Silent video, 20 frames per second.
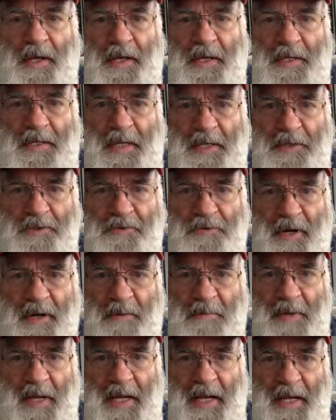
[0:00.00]
district
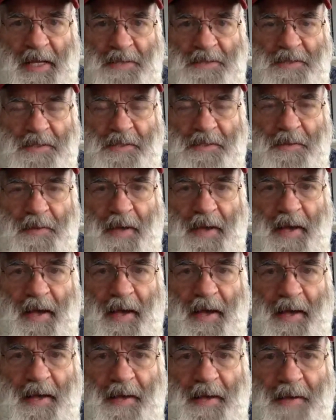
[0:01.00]
meetings
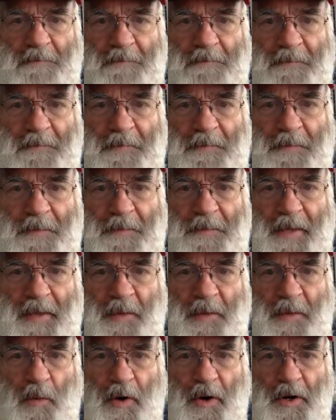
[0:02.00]

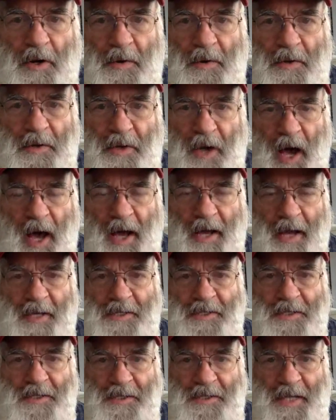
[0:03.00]
where
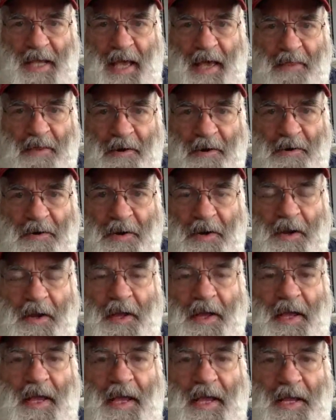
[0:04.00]
caucuses gathered
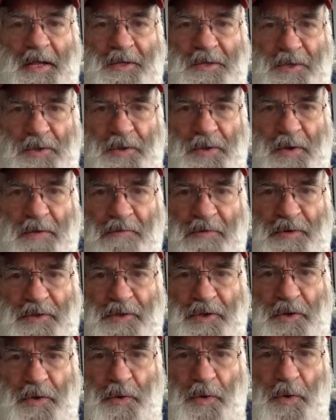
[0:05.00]
in two different
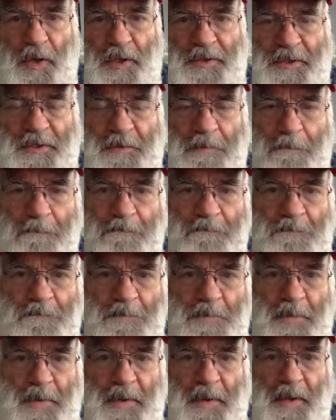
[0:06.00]
schools.
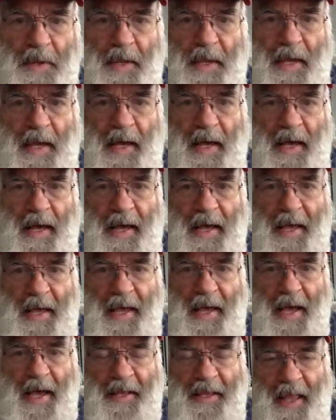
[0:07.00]

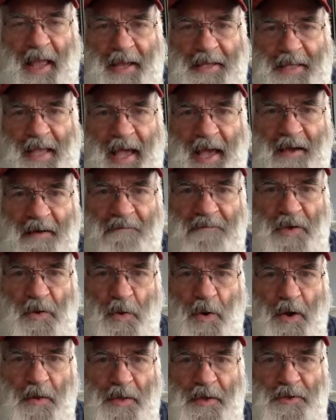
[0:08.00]
I'd like to have
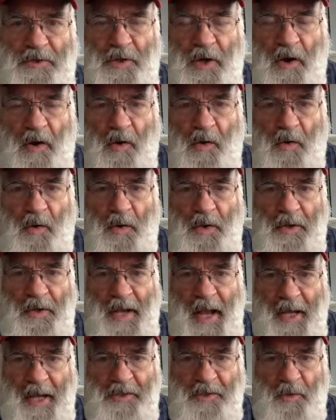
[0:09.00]
you on the show
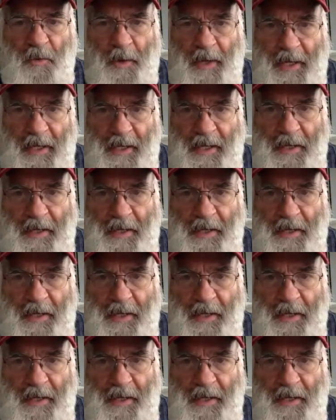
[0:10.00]
next week